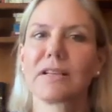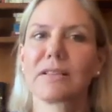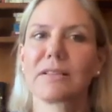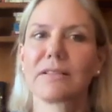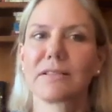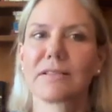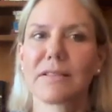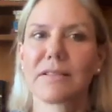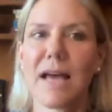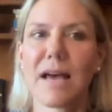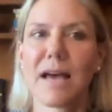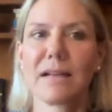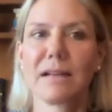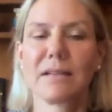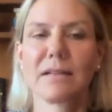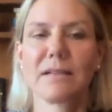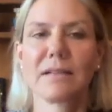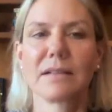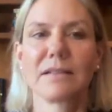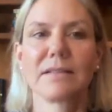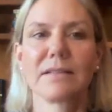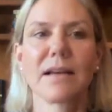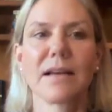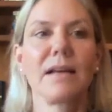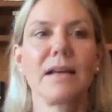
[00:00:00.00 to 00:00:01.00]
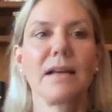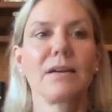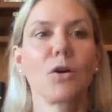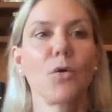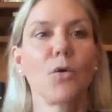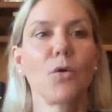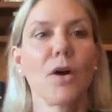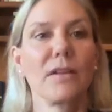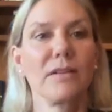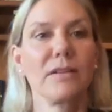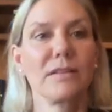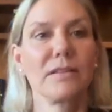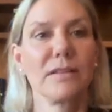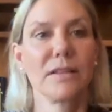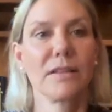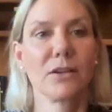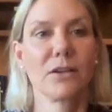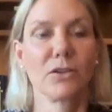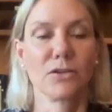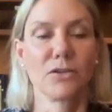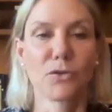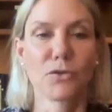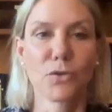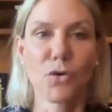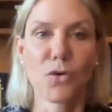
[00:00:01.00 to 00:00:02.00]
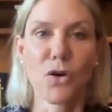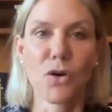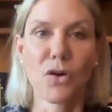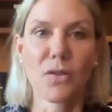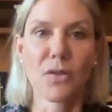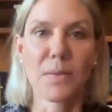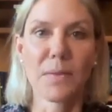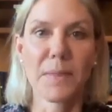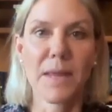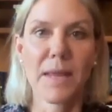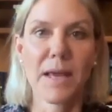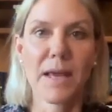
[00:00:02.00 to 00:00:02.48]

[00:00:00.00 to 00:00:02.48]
standards and quality control,